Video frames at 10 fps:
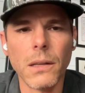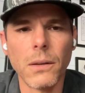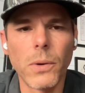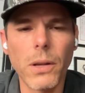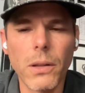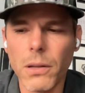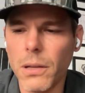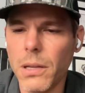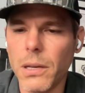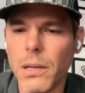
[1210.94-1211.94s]

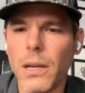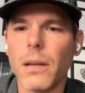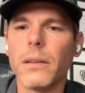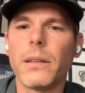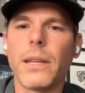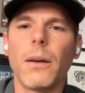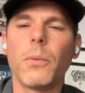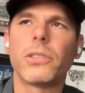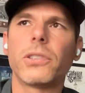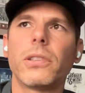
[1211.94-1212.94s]
Well, that
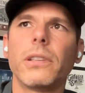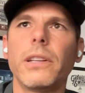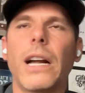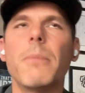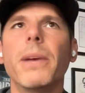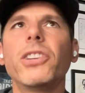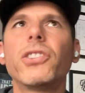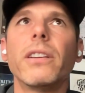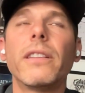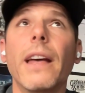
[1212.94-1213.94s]
was, I
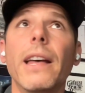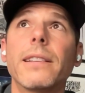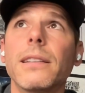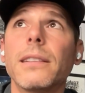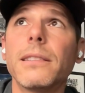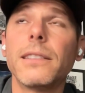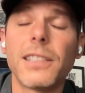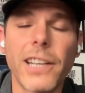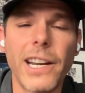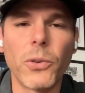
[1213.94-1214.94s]
mentioned that
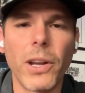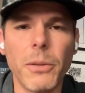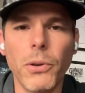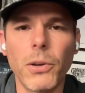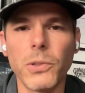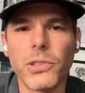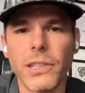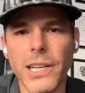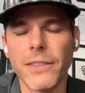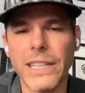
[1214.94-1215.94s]
deciding to write the book was a
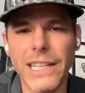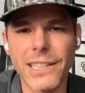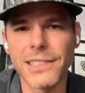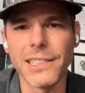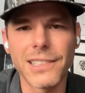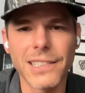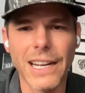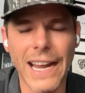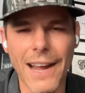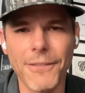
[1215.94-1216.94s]
kind of an instant,
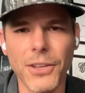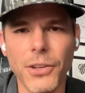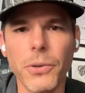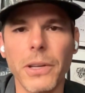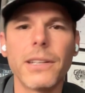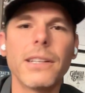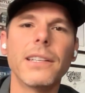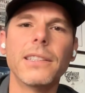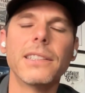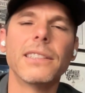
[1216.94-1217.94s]
I have to do it.
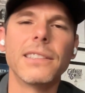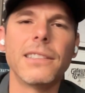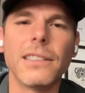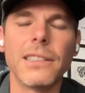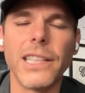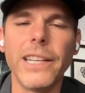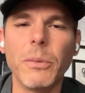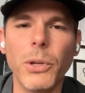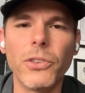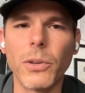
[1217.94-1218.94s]

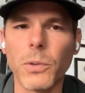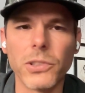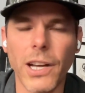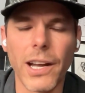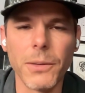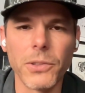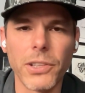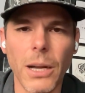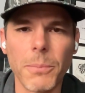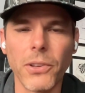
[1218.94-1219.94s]
Leaving music was not. It was
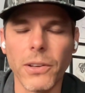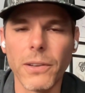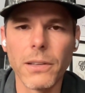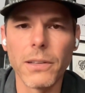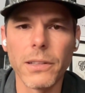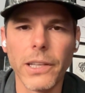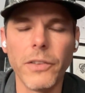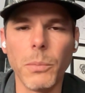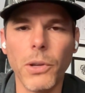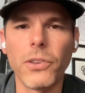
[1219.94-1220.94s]
the opposite.
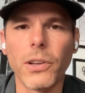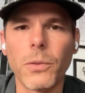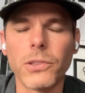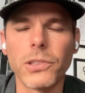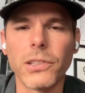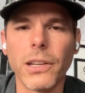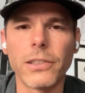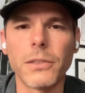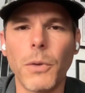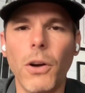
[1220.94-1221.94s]
Leaving music was a
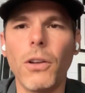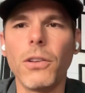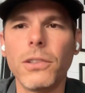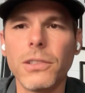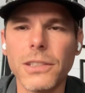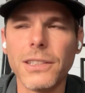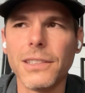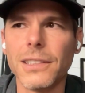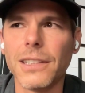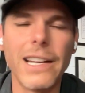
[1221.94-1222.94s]
small
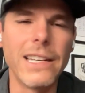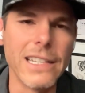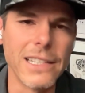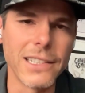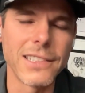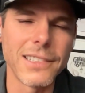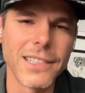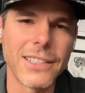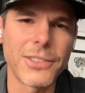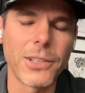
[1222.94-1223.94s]
idea
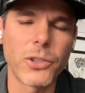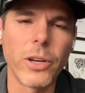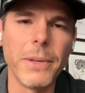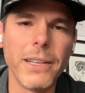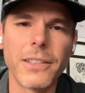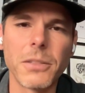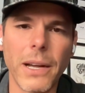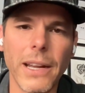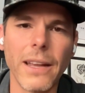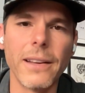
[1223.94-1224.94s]
that started creeping into
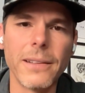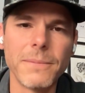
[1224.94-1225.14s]
my head.